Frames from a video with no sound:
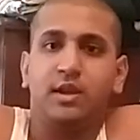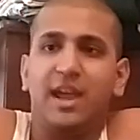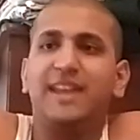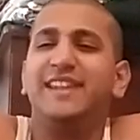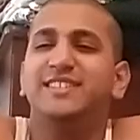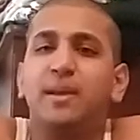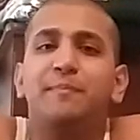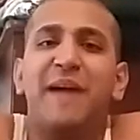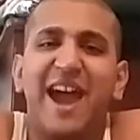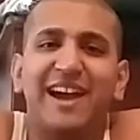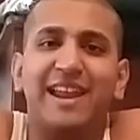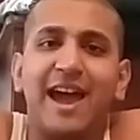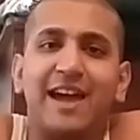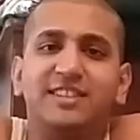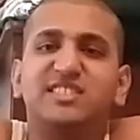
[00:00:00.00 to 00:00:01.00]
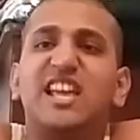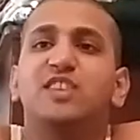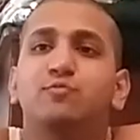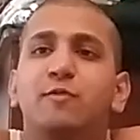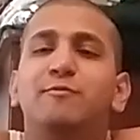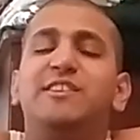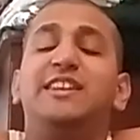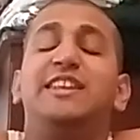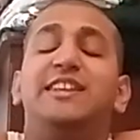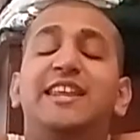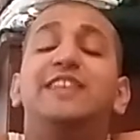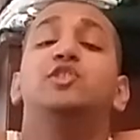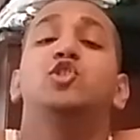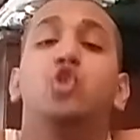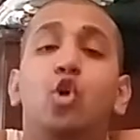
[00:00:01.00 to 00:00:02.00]
And he's a badass. That's what we need. You
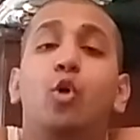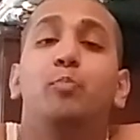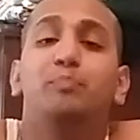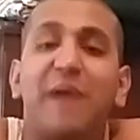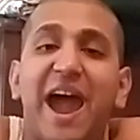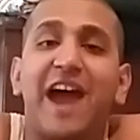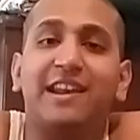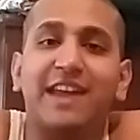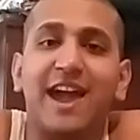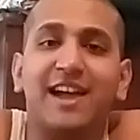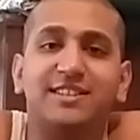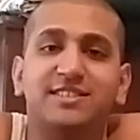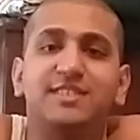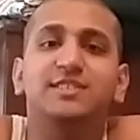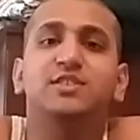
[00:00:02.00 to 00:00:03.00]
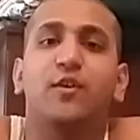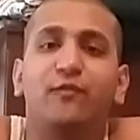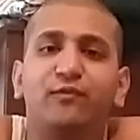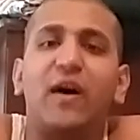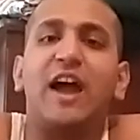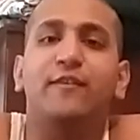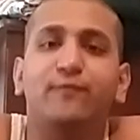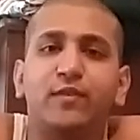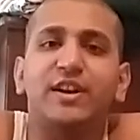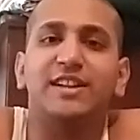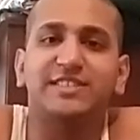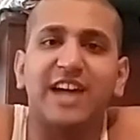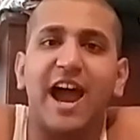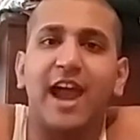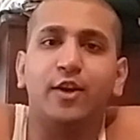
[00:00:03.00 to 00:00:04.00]
need two badasses to fight for
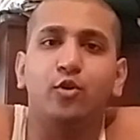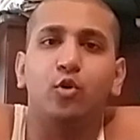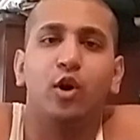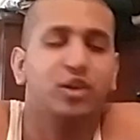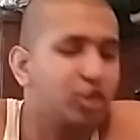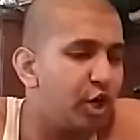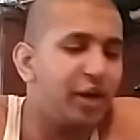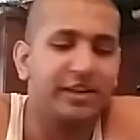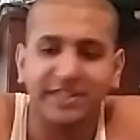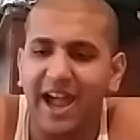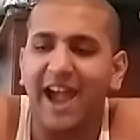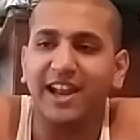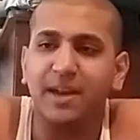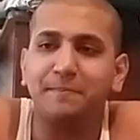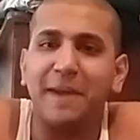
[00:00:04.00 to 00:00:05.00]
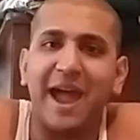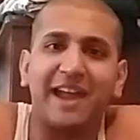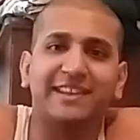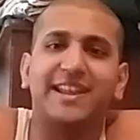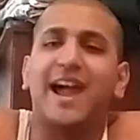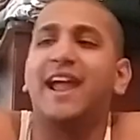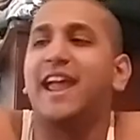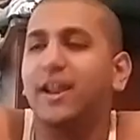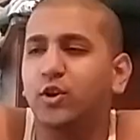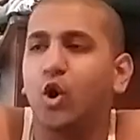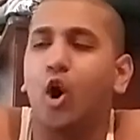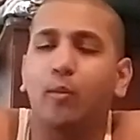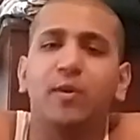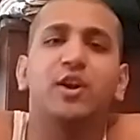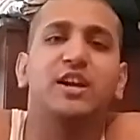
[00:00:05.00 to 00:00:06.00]
the title. A good guy and a bad guy. And
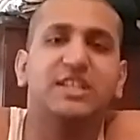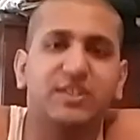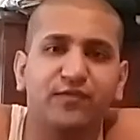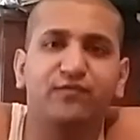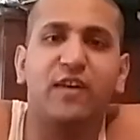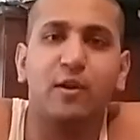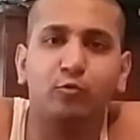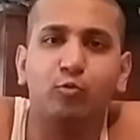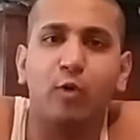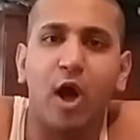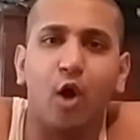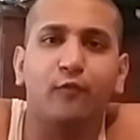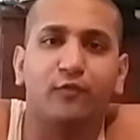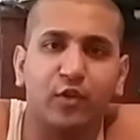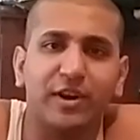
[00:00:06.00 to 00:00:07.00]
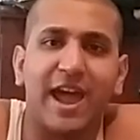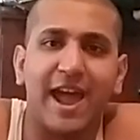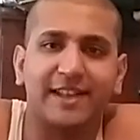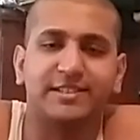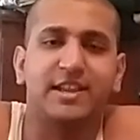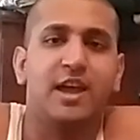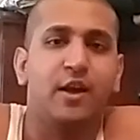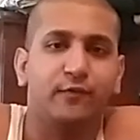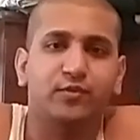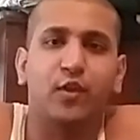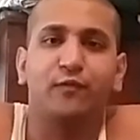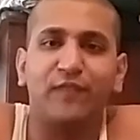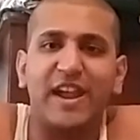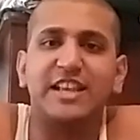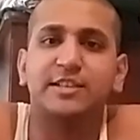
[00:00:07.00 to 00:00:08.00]
Goldberg is fit well for that
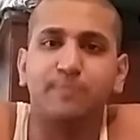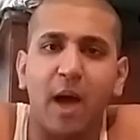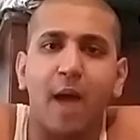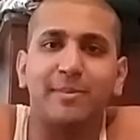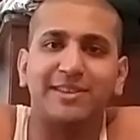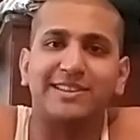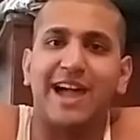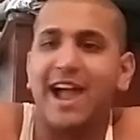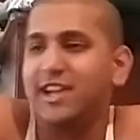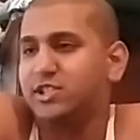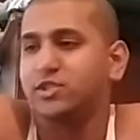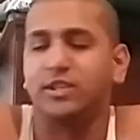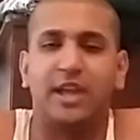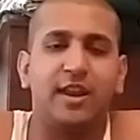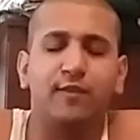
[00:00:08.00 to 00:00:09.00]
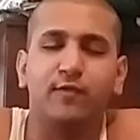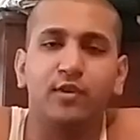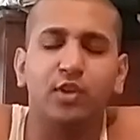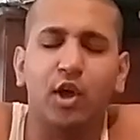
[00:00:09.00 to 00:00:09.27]
to face Bobby Lashley. And if you